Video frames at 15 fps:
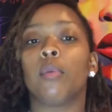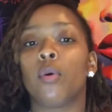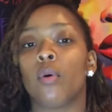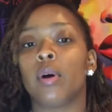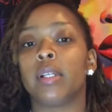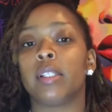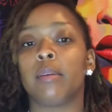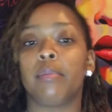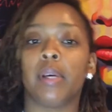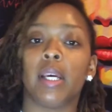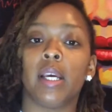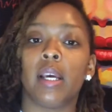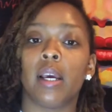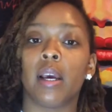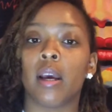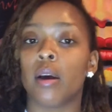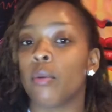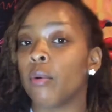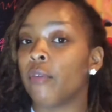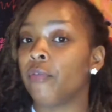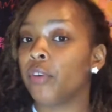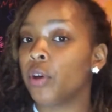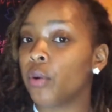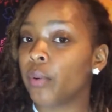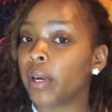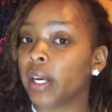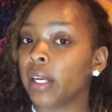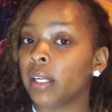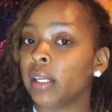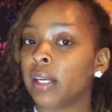going to be
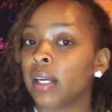reviewing